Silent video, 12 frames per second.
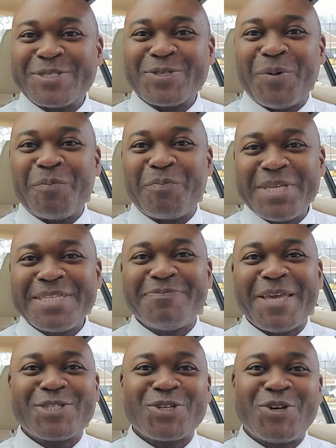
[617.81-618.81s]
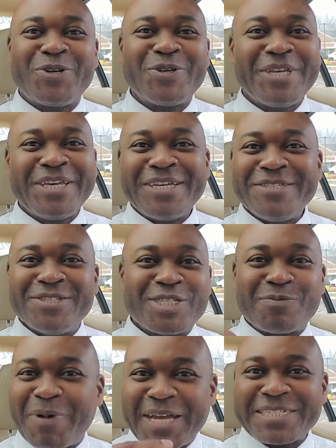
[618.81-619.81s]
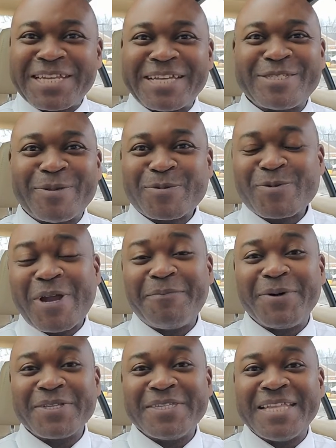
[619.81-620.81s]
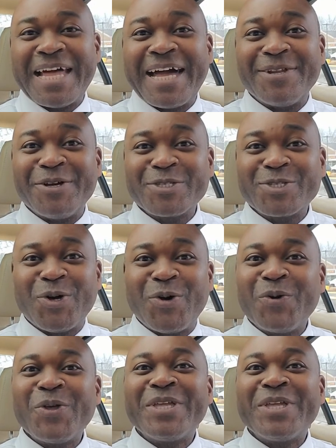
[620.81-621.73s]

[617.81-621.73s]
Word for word: So please make sure you smash that subscribe button and also